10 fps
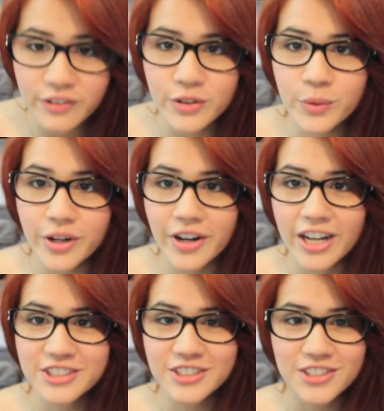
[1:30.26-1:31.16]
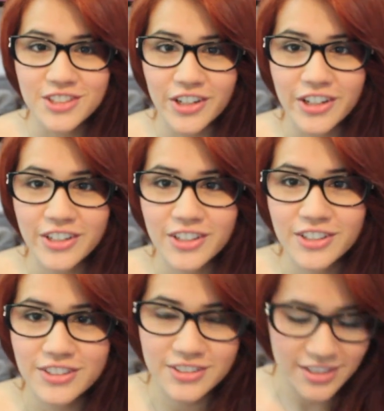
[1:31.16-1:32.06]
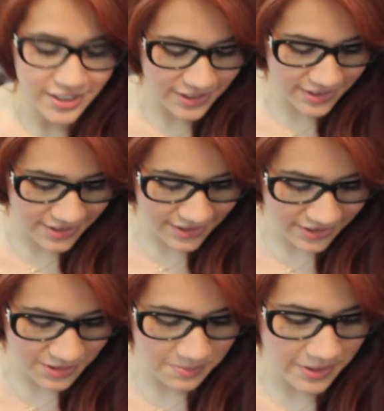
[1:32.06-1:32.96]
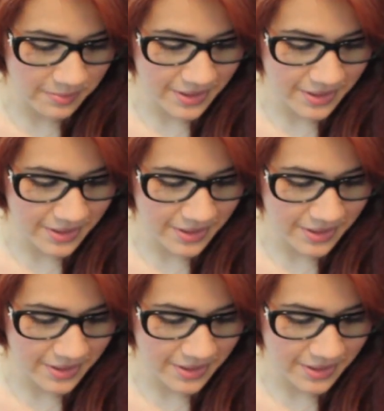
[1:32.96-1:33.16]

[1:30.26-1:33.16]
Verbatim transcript: even know where I should start because there is such a big